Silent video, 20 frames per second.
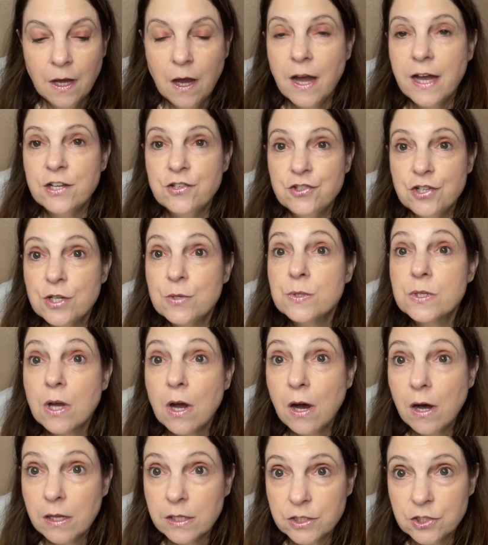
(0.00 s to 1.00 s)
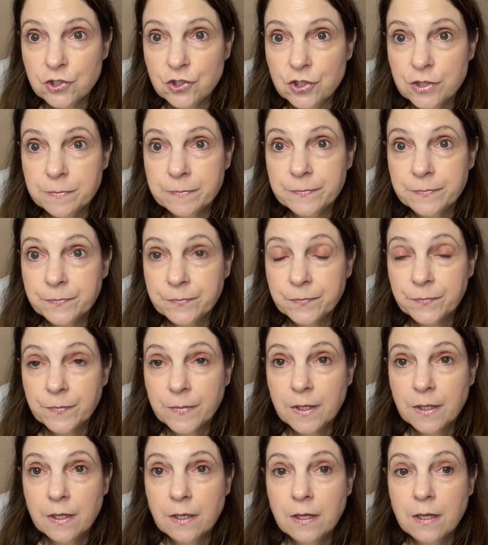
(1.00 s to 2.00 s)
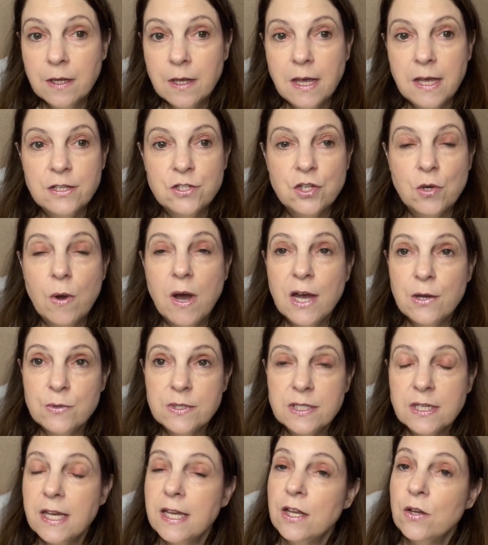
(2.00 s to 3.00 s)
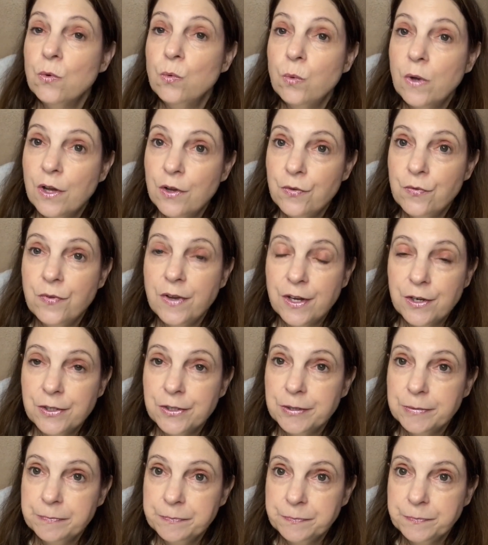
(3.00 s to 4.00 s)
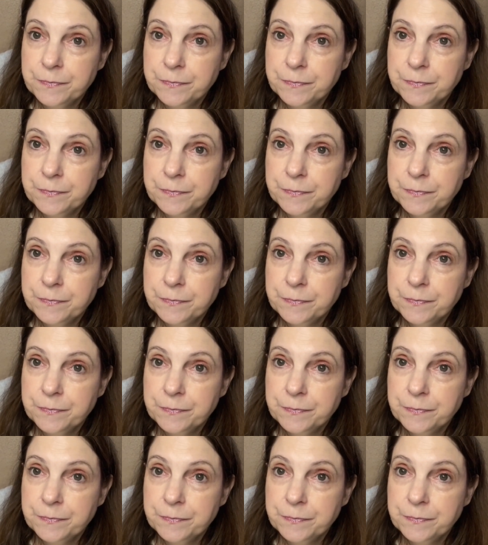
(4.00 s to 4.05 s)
I chose college. So I was getting welfare,